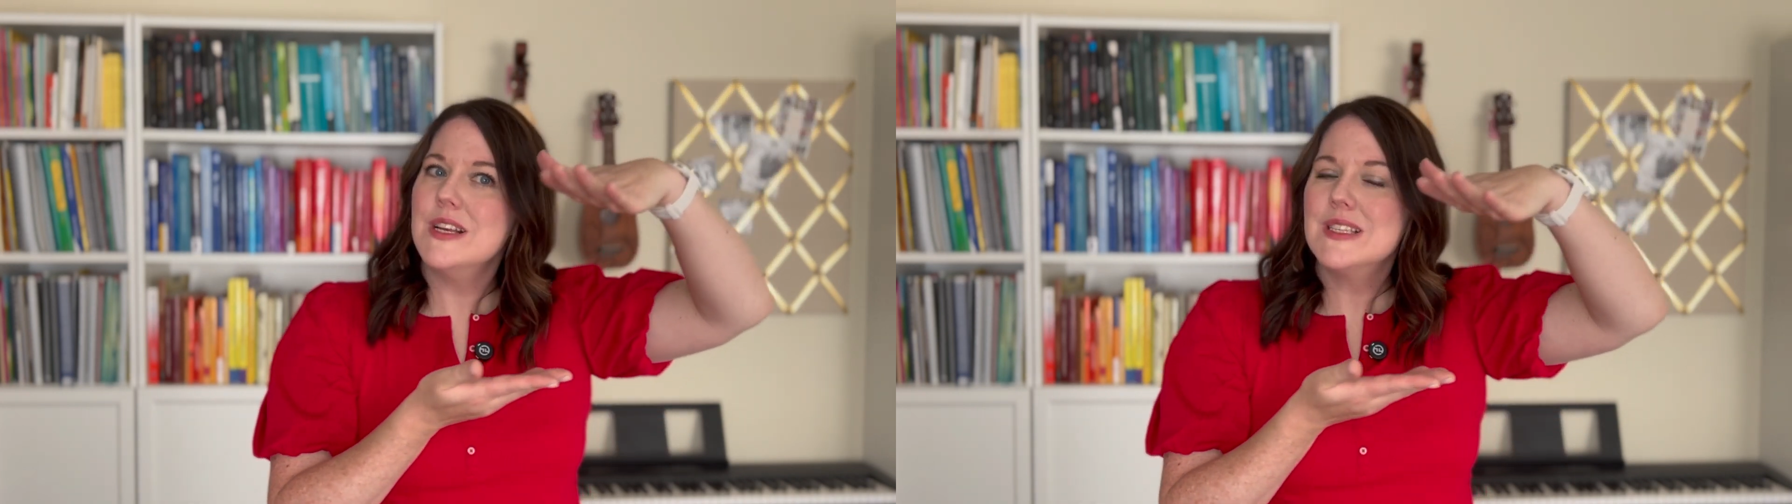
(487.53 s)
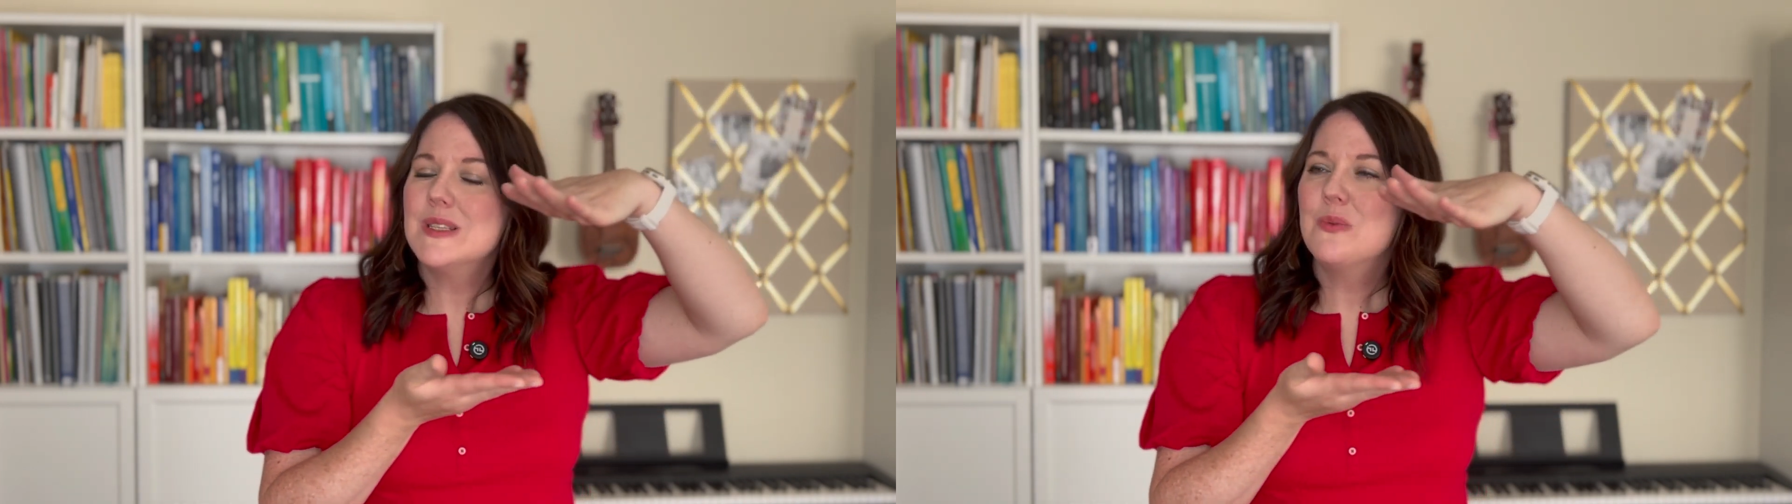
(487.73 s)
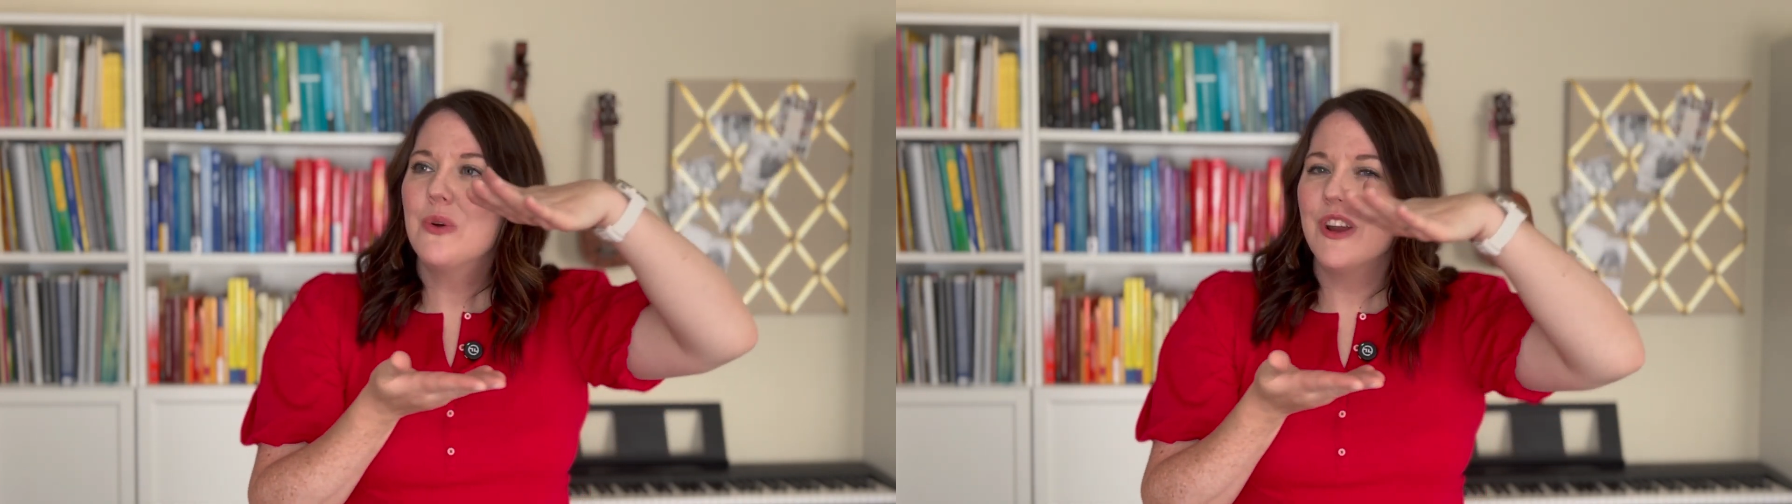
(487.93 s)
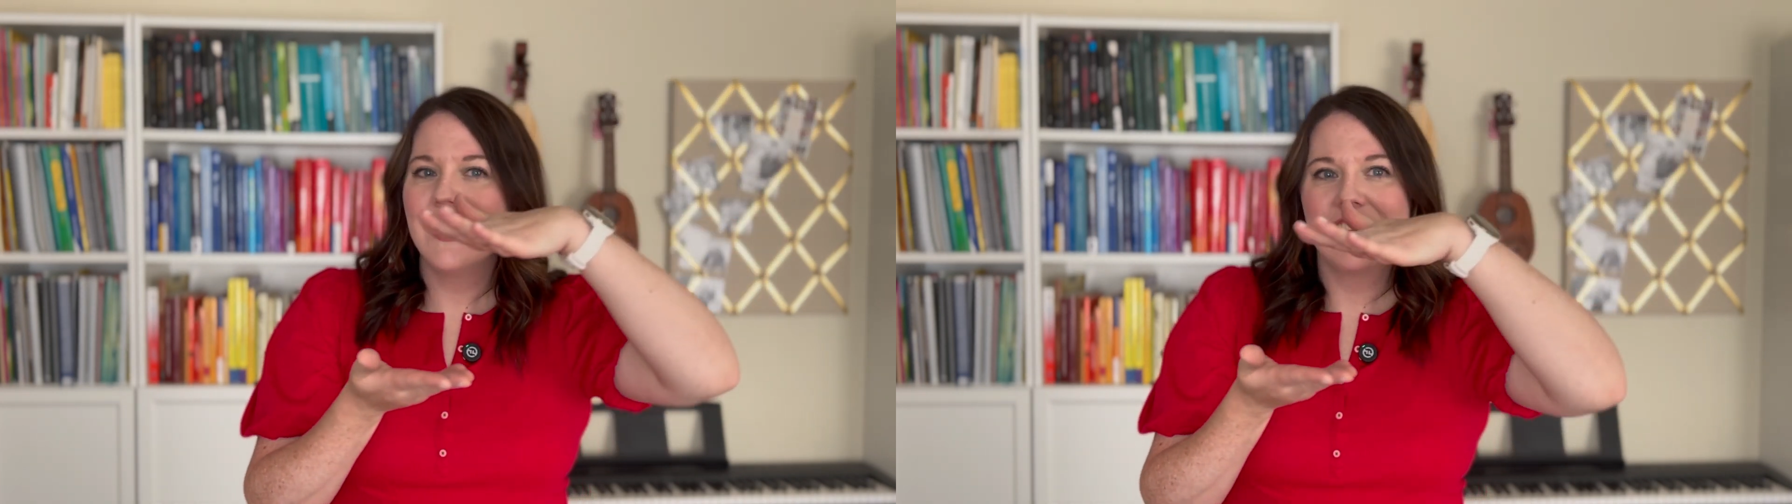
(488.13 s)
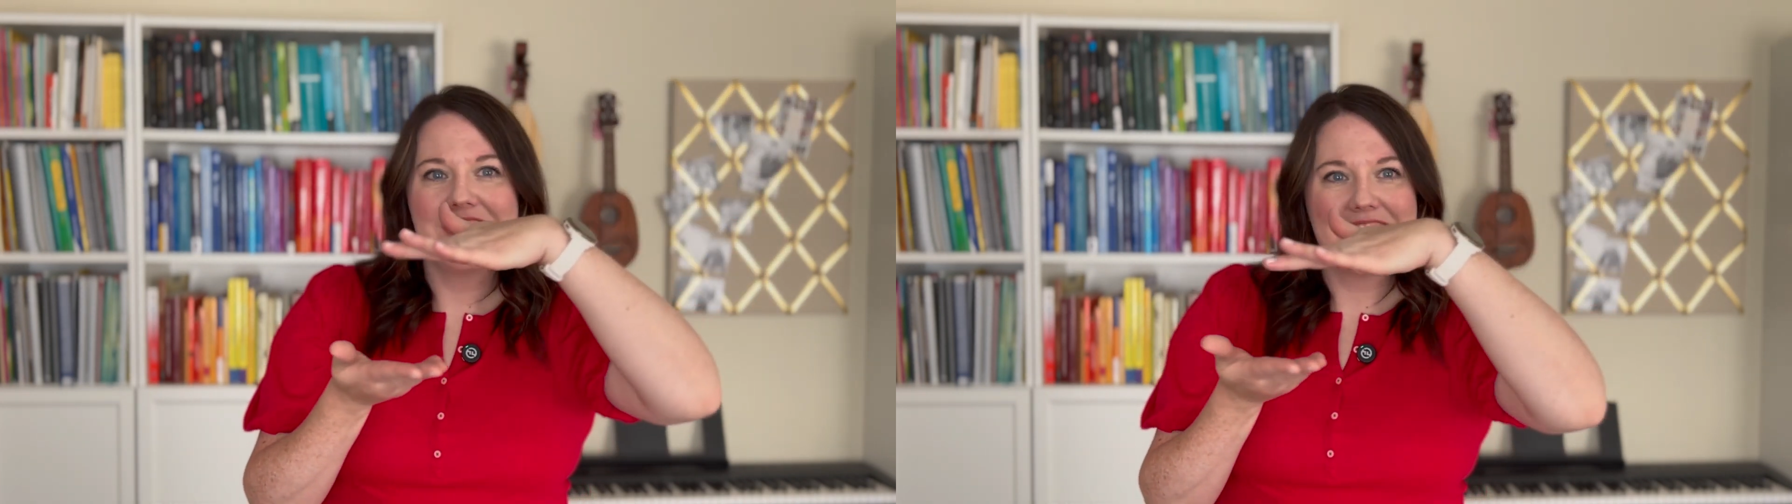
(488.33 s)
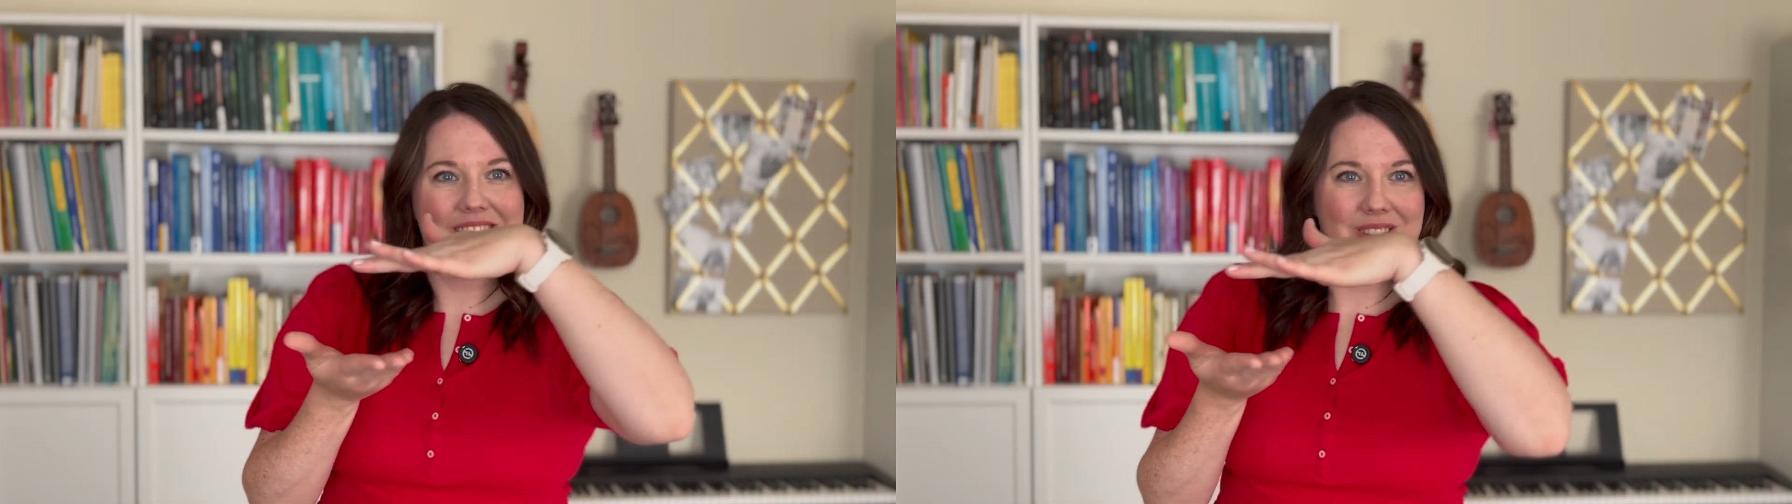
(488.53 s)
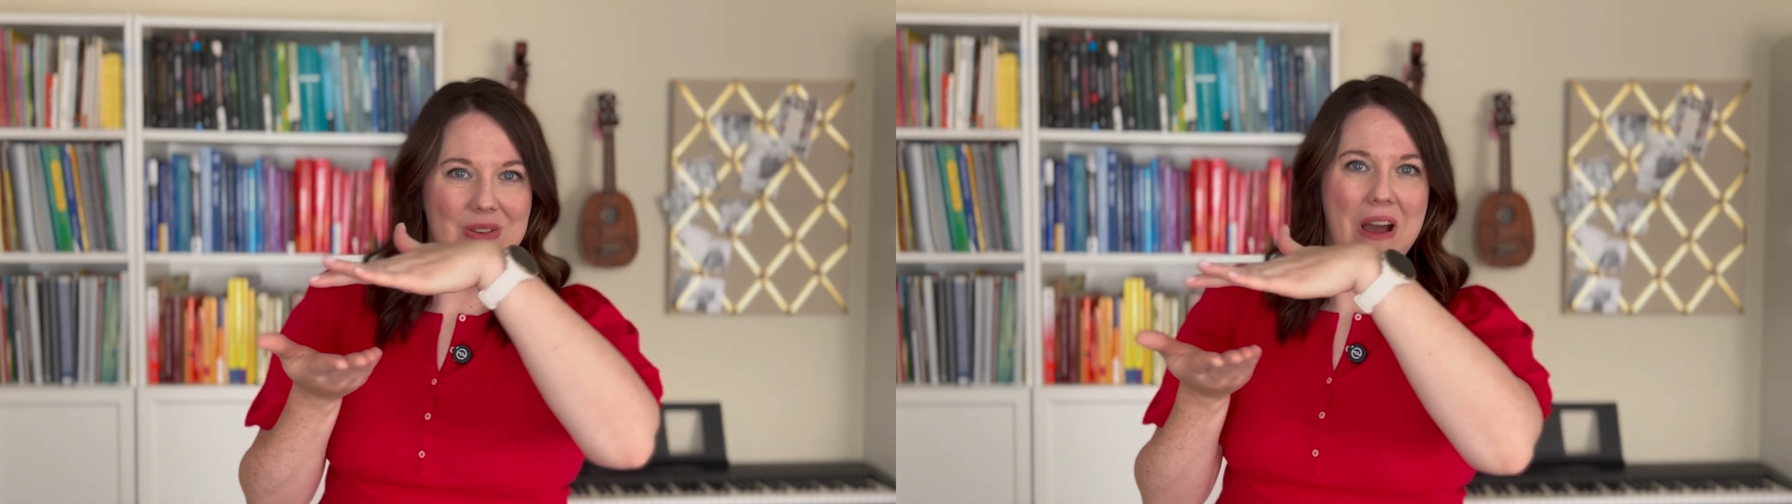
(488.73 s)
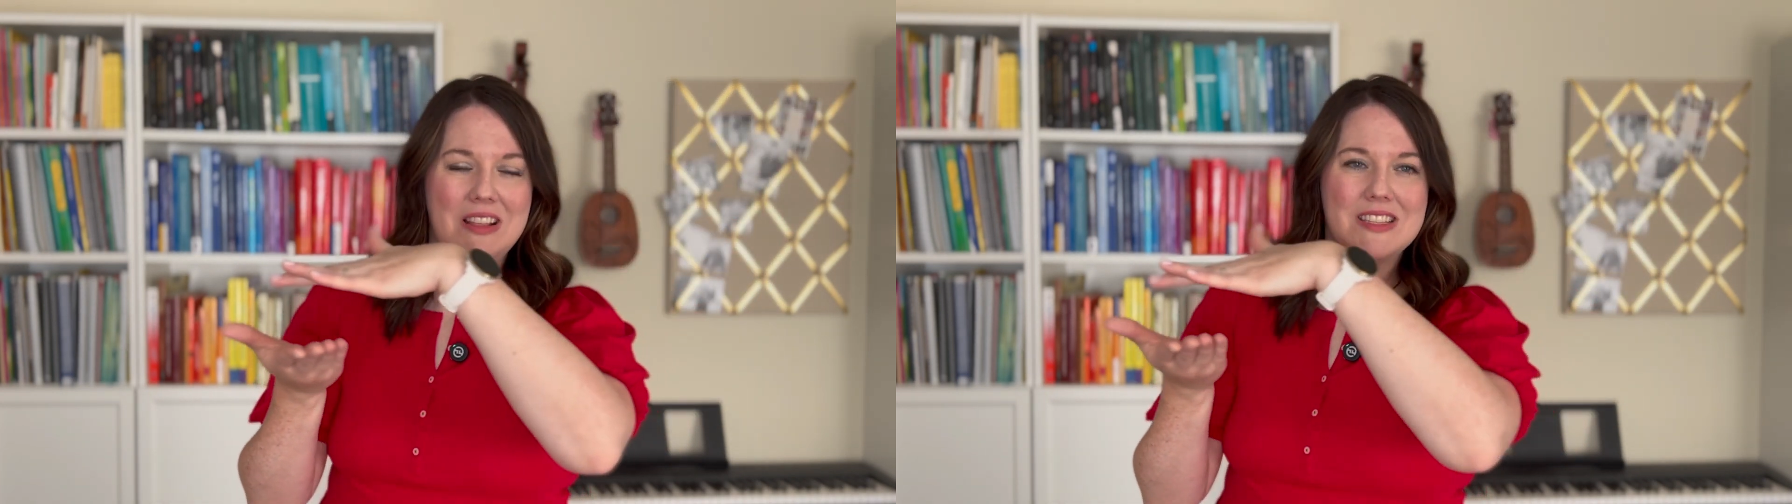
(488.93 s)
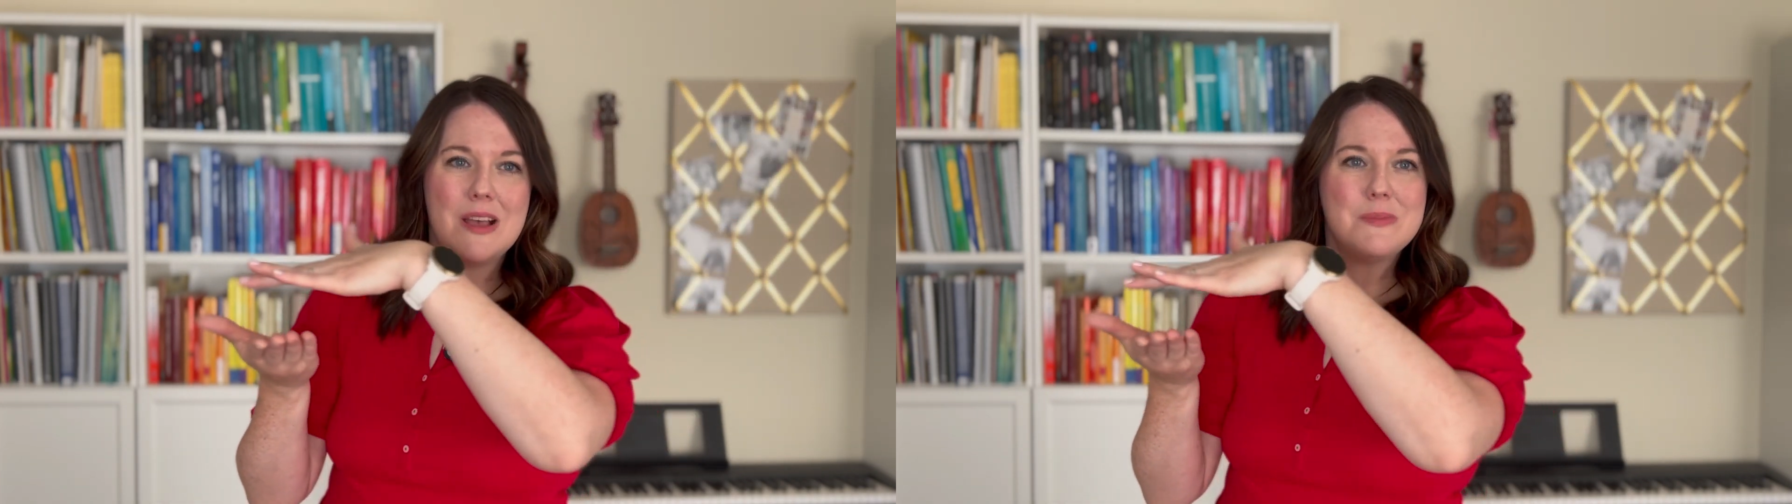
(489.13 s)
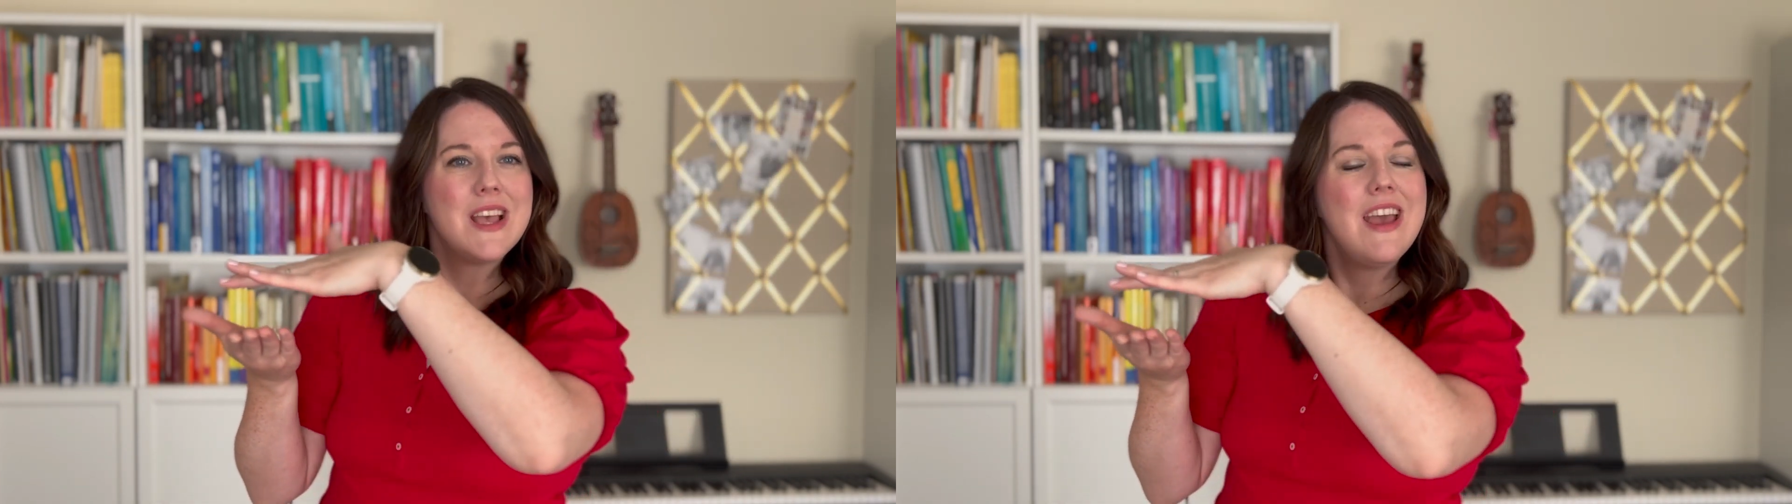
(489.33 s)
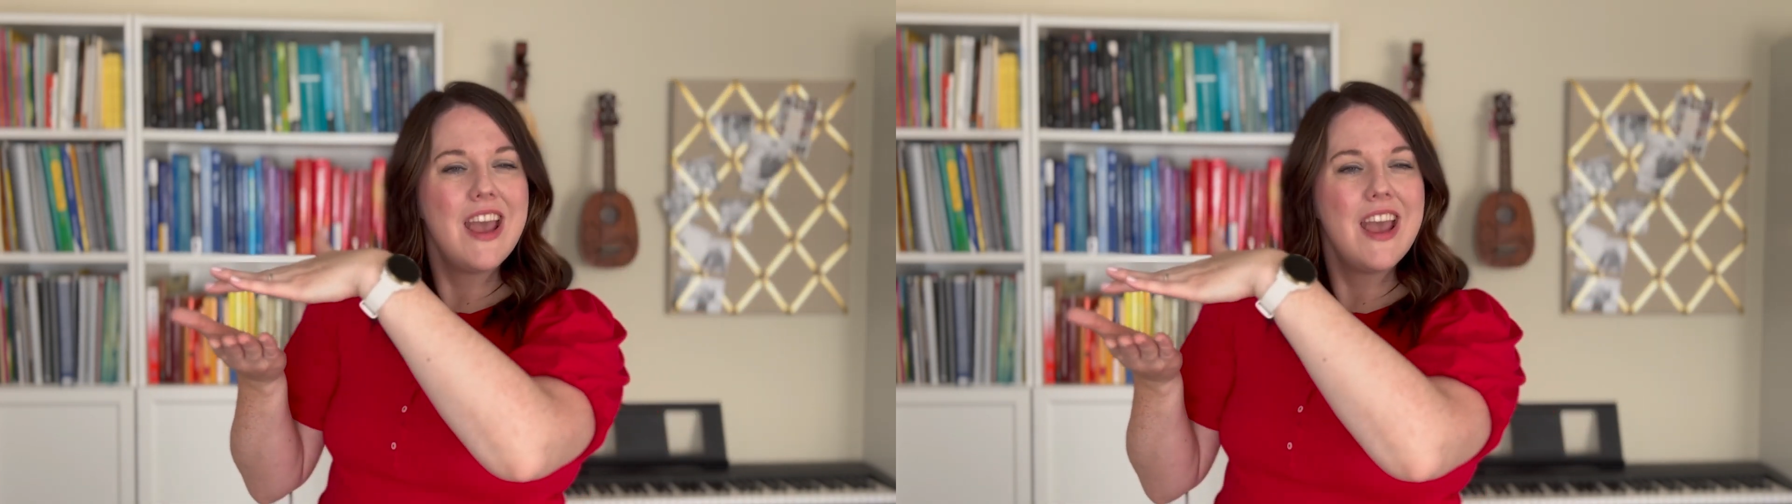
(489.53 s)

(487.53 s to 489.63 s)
us toward these two concepts,